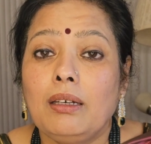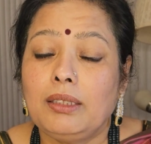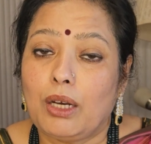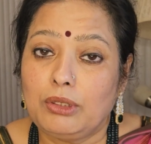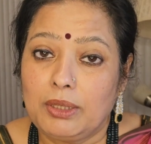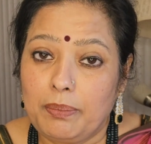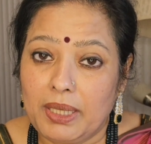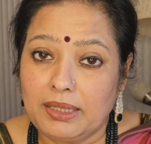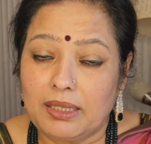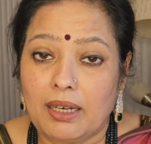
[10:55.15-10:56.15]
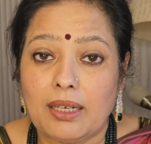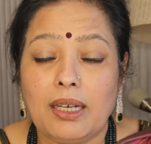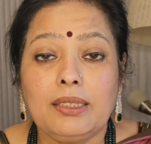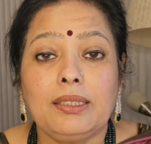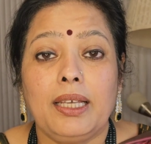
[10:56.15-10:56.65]
1,000+
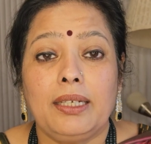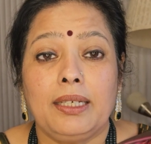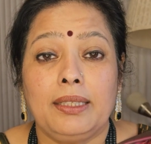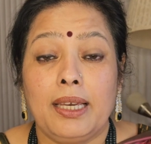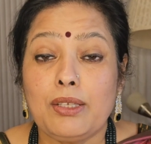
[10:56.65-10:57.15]
ragas that are there.